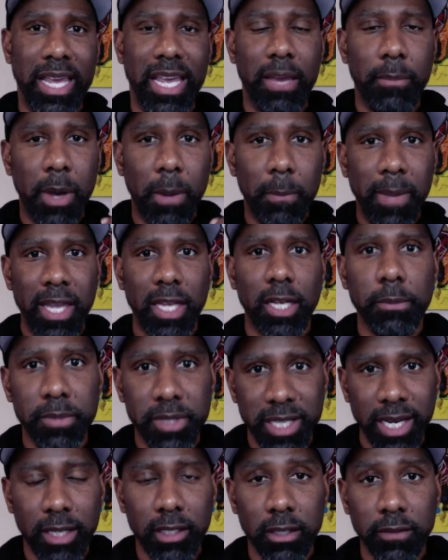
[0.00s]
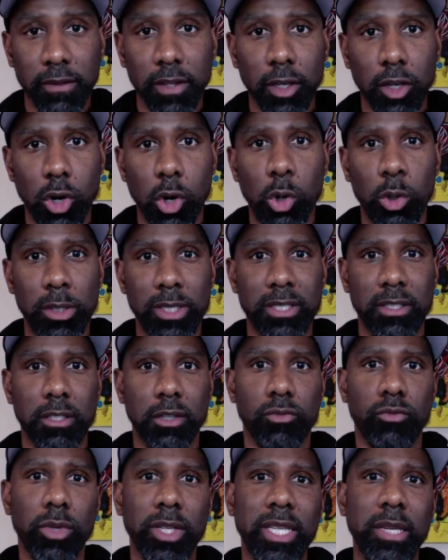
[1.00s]
And my main objective and goal is
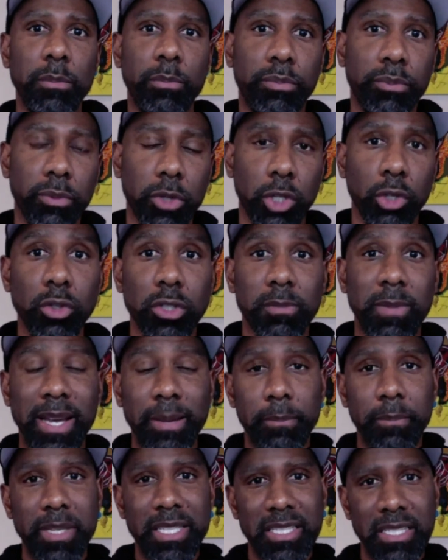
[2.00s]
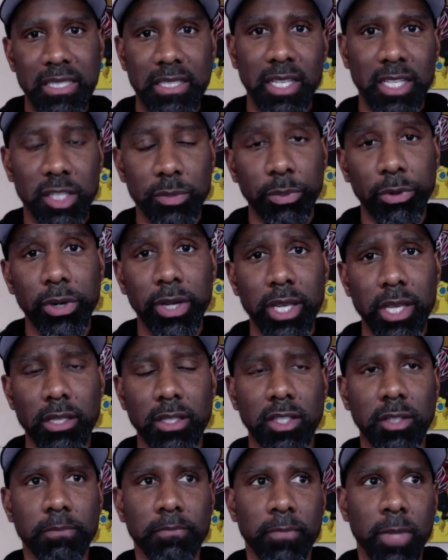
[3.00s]
to really use my business
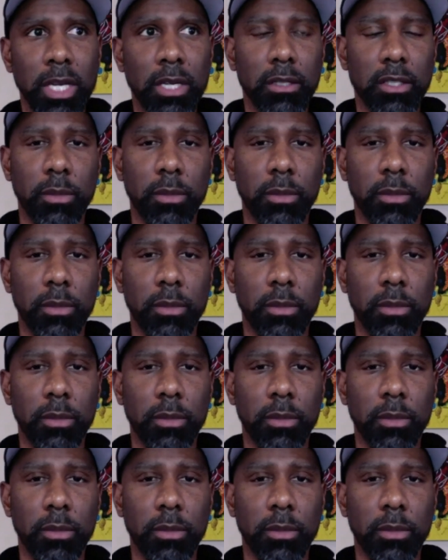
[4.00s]
experience